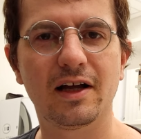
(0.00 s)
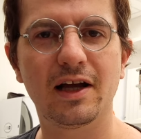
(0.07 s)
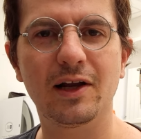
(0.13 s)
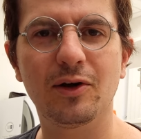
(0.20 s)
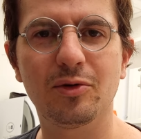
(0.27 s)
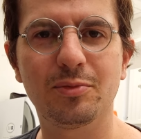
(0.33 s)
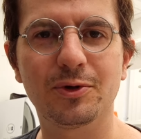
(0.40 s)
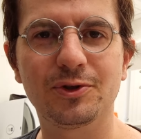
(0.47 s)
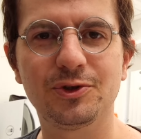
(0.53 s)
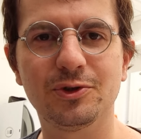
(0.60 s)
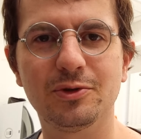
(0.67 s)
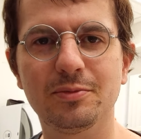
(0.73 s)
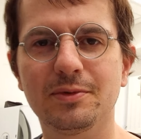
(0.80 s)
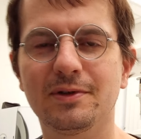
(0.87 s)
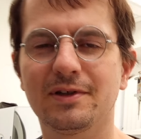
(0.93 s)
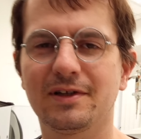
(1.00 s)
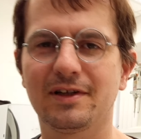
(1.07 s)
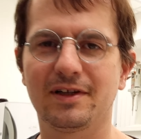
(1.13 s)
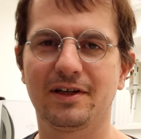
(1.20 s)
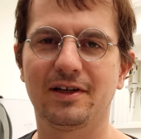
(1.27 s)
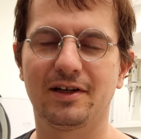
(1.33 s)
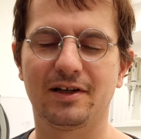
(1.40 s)
Hello, BookTube.
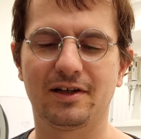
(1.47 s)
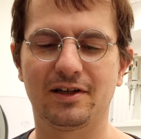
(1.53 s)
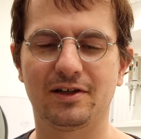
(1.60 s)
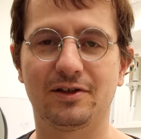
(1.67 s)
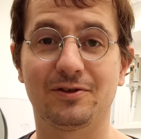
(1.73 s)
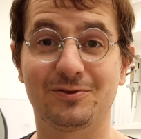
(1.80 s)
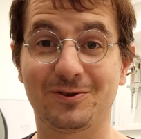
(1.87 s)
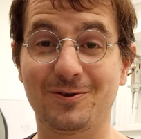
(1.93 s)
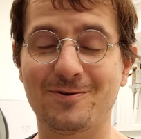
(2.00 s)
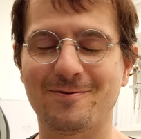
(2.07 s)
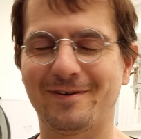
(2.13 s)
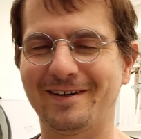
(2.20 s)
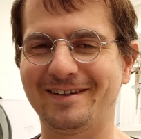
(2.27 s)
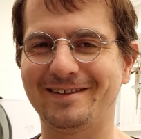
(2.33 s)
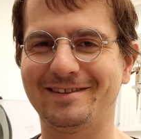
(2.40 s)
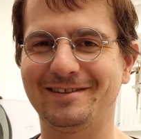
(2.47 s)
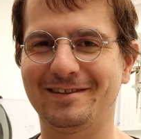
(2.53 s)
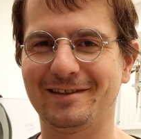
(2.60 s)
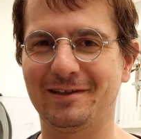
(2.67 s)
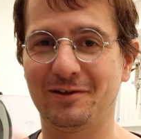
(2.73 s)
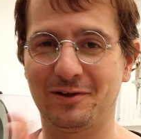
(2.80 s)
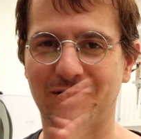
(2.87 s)
So,
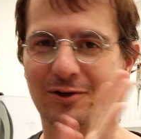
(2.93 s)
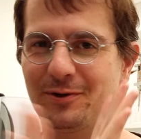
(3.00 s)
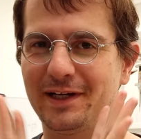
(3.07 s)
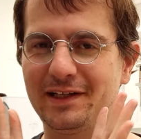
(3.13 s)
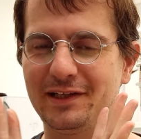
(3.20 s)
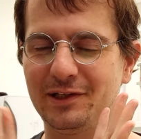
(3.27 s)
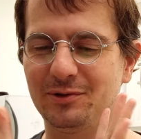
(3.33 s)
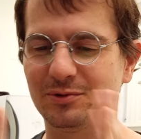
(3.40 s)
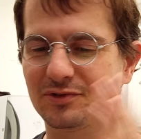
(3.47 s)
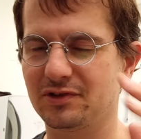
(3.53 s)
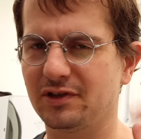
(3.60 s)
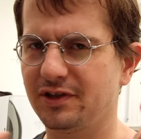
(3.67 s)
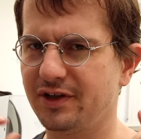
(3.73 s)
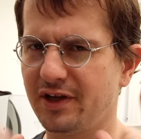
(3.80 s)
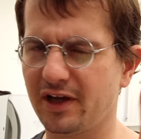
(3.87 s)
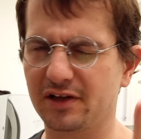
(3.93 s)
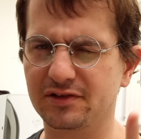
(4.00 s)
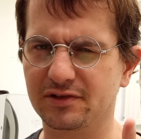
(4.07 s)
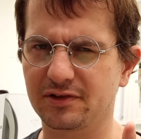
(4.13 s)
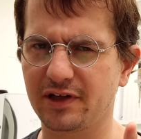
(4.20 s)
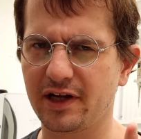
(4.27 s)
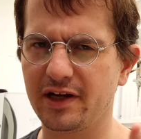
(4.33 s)
great news.
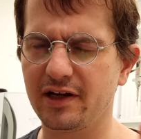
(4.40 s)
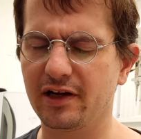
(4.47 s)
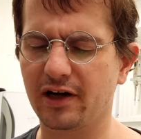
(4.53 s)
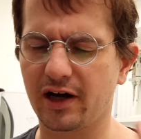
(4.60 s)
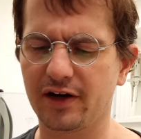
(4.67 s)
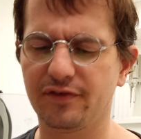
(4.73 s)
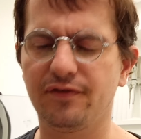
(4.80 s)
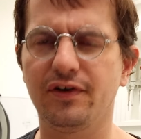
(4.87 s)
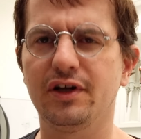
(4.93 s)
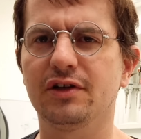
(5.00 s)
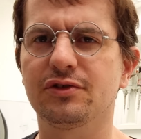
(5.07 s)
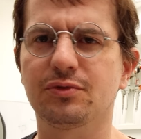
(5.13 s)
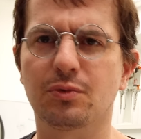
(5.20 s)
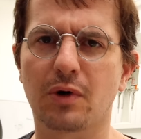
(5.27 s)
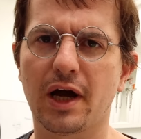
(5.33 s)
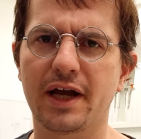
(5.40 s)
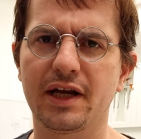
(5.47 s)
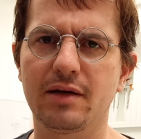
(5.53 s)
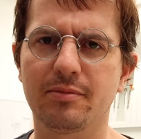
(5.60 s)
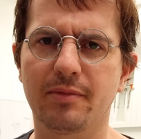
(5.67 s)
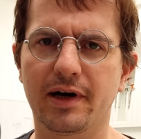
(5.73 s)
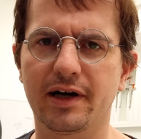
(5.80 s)
Yesterday, I finished
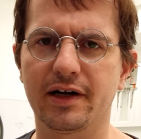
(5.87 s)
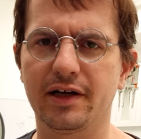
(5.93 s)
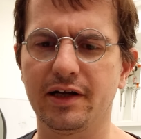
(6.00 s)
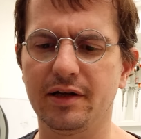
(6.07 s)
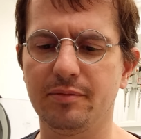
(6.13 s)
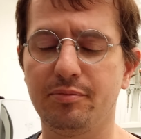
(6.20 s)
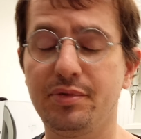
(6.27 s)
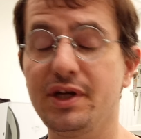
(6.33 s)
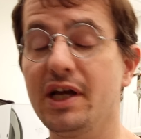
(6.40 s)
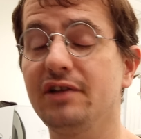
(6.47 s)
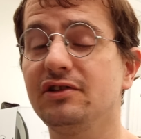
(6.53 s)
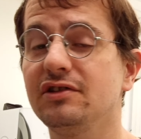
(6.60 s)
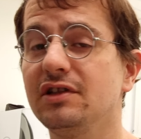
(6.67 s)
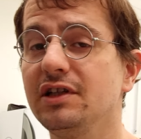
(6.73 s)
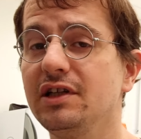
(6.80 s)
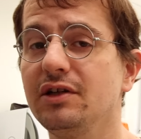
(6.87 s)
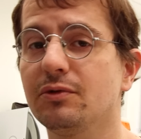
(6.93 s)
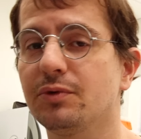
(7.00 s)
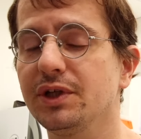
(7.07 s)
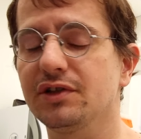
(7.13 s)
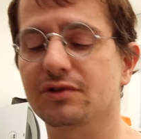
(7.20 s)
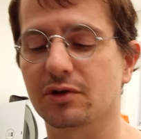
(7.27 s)
writing my PhD
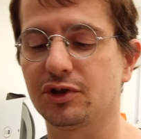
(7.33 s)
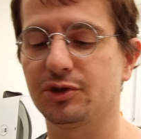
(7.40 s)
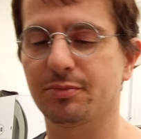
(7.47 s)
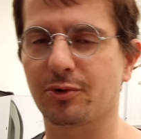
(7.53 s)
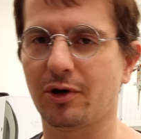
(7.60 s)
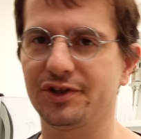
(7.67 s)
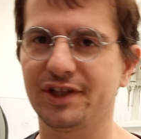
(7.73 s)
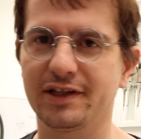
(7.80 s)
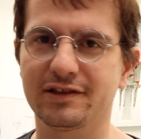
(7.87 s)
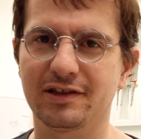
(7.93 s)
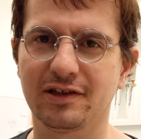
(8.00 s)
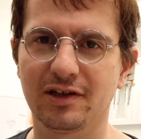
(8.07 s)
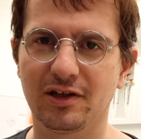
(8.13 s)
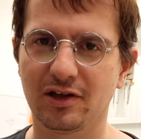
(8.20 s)
research project.